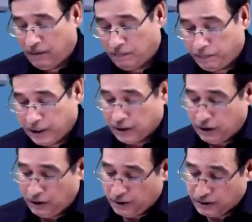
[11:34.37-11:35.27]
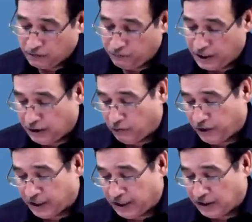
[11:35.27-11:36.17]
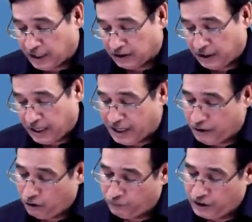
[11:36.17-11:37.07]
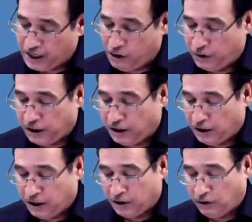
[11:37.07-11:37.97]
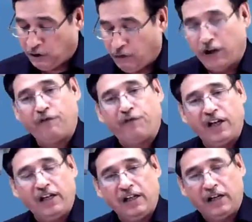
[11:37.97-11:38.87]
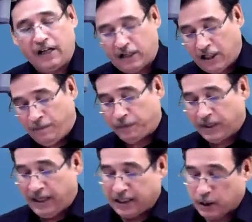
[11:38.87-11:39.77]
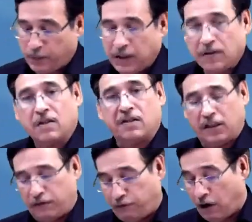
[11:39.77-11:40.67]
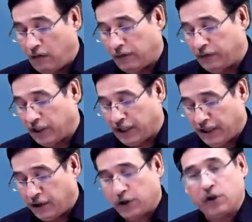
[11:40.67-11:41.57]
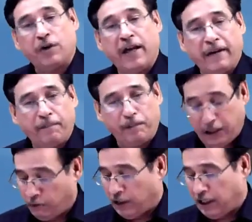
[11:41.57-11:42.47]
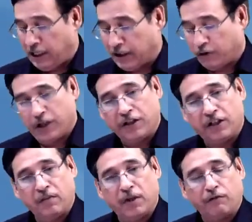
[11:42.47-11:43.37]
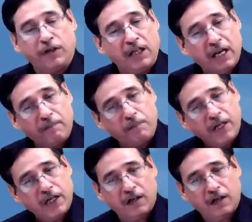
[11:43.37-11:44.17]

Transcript: Because when you will reach at the end of the accounting year, you will feel that expenses in the form of the rent should have been 1,20,000, but we have paid